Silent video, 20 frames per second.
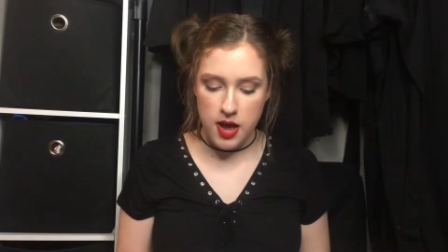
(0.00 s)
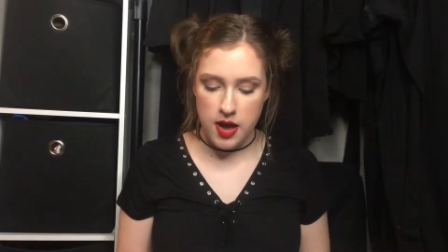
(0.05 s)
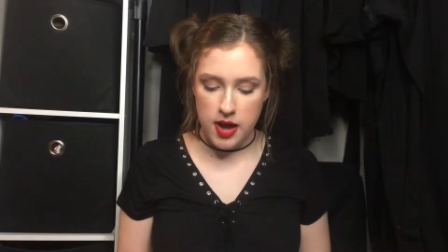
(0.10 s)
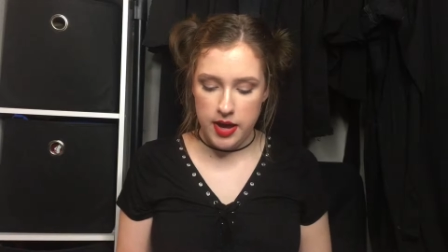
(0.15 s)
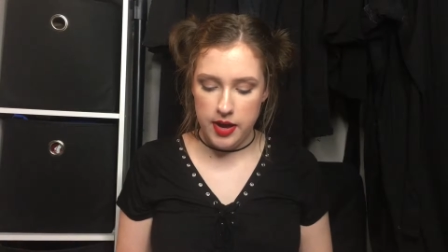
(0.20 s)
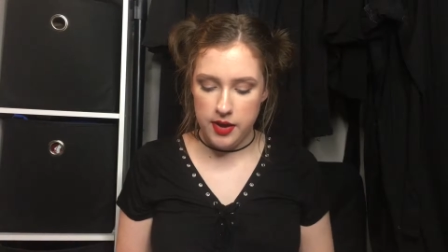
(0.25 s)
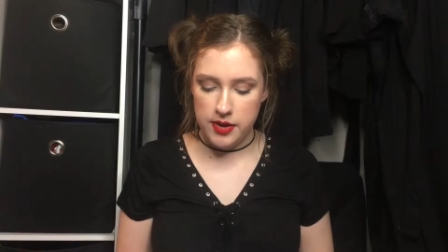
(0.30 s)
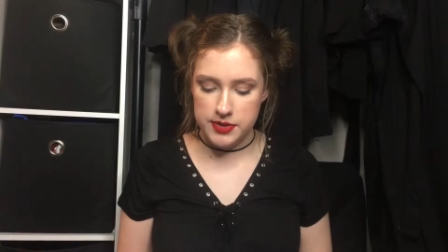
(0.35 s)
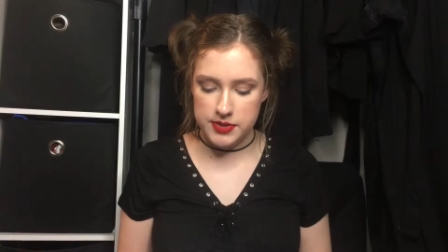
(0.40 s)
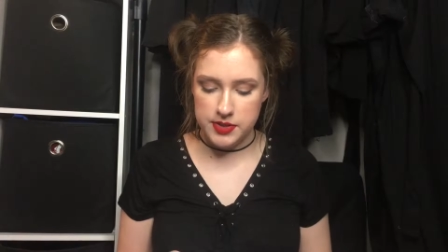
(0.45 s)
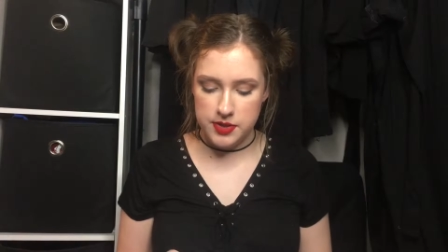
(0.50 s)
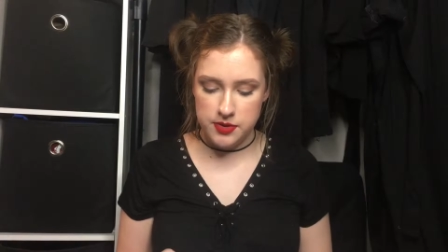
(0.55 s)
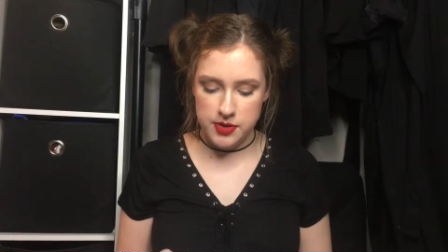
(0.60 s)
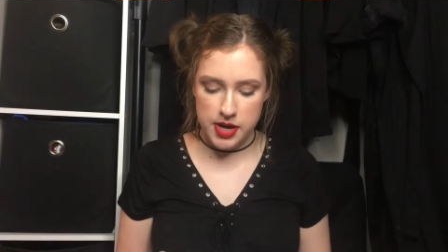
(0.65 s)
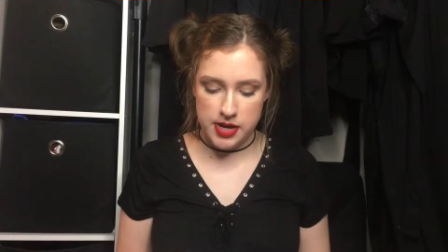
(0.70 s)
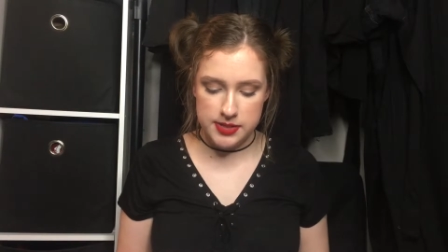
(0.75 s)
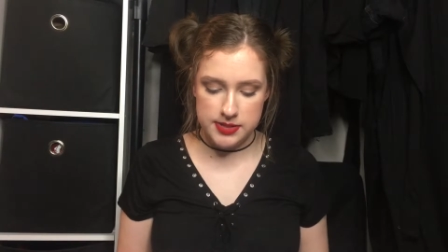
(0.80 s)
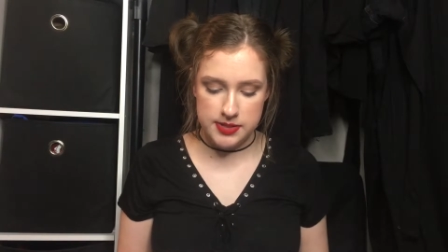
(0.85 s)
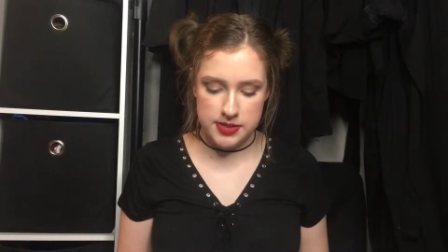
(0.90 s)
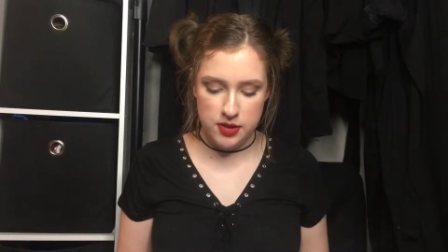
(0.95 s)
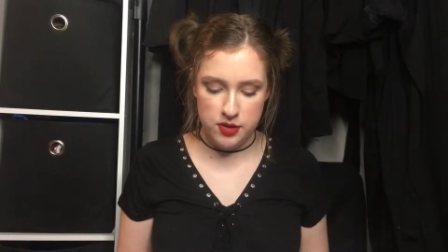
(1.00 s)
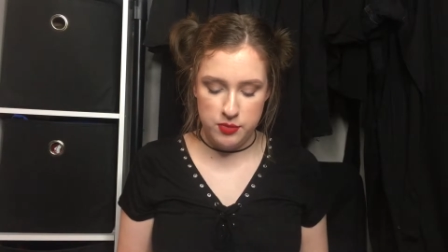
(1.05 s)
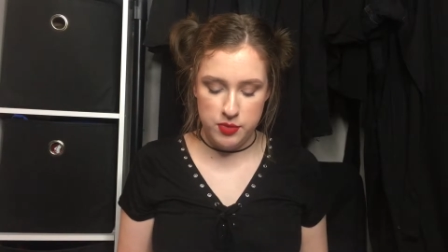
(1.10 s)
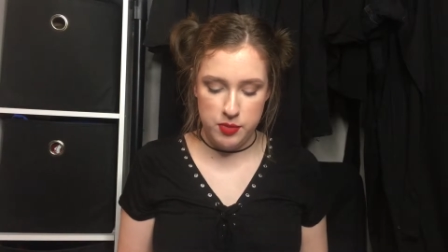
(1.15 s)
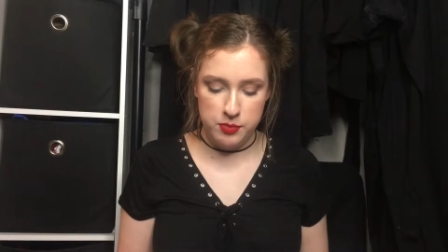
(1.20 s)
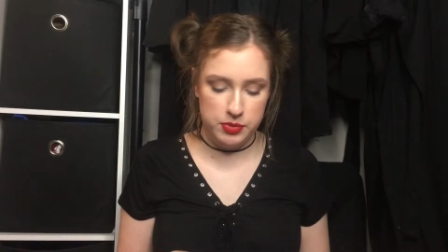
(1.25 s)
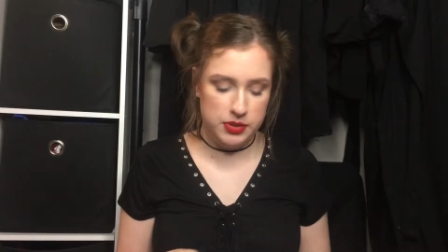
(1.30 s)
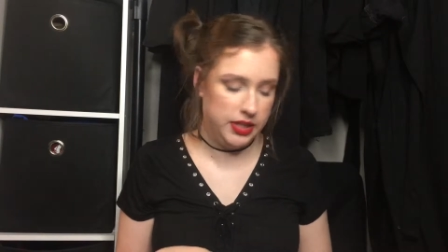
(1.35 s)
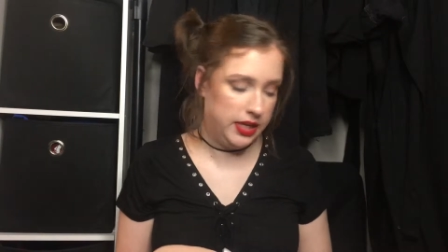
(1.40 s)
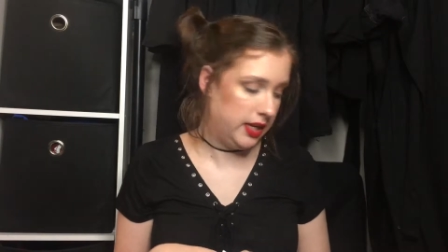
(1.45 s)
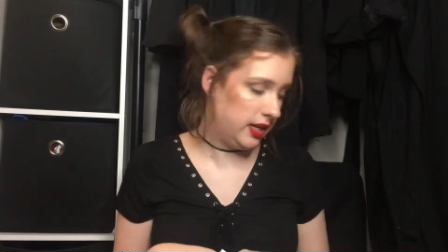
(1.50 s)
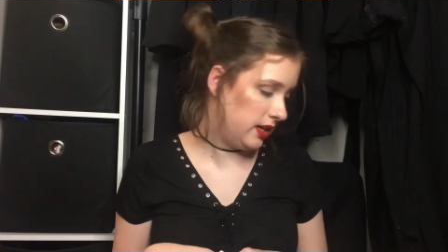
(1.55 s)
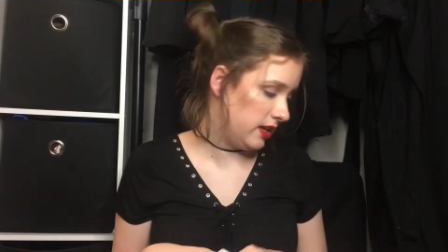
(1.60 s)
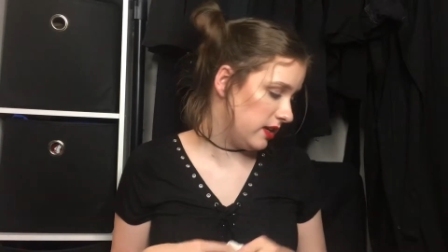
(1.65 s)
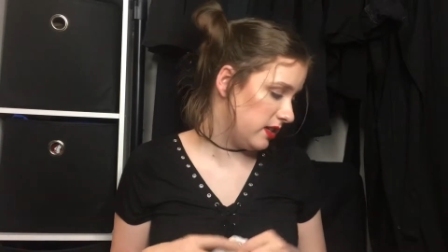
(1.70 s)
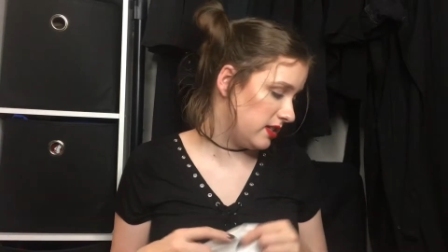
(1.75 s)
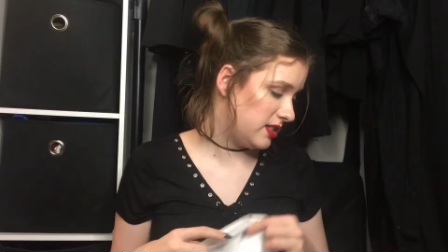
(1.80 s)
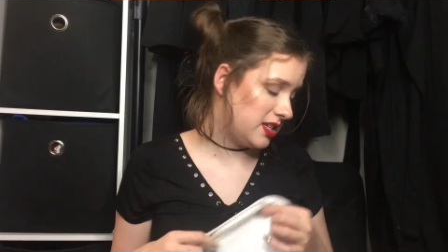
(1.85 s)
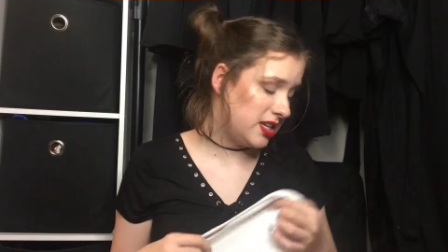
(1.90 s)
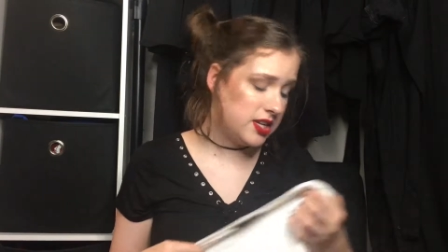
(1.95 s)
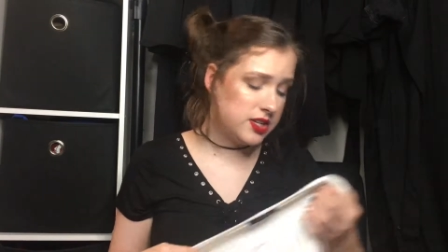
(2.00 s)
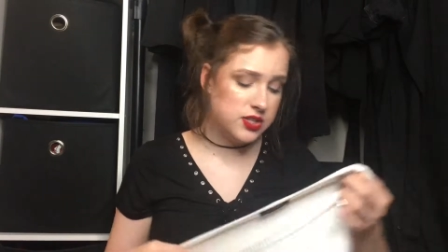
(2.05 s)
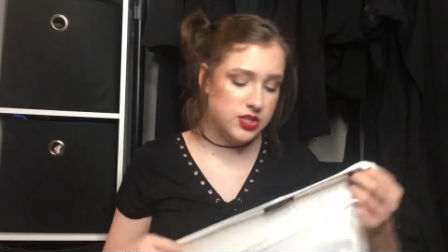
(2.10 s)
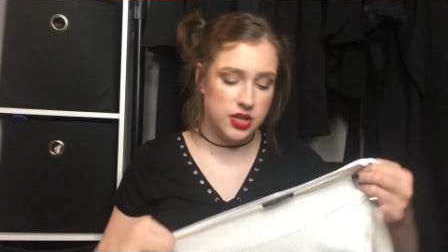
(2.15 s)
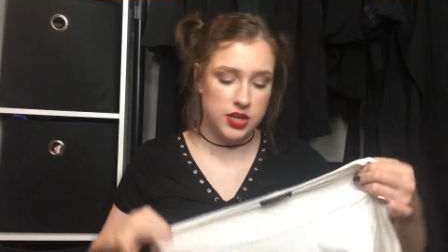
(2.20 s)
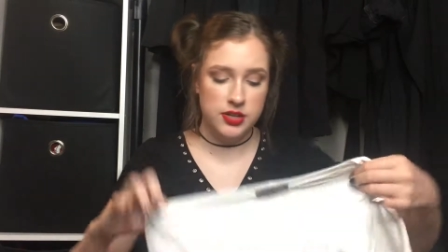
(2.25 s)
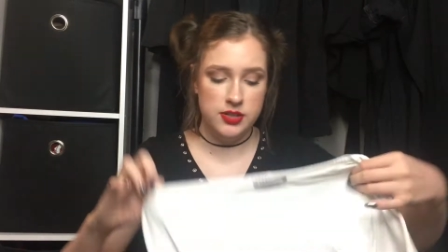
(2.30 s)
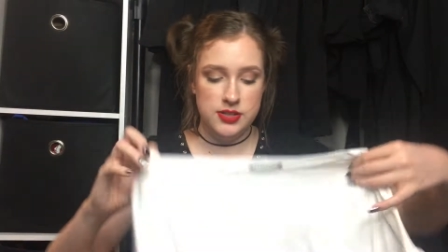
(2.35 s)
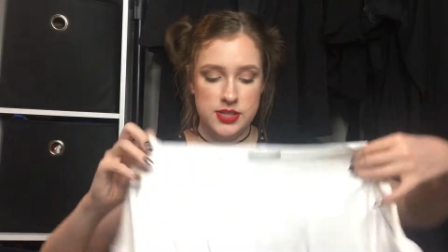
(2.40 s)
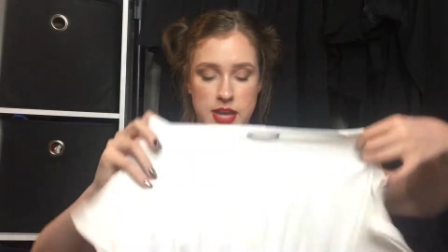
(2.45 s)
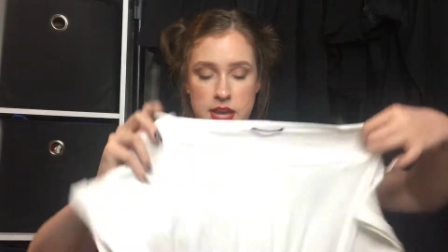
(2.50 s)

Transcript: I also got some plain t-shirts.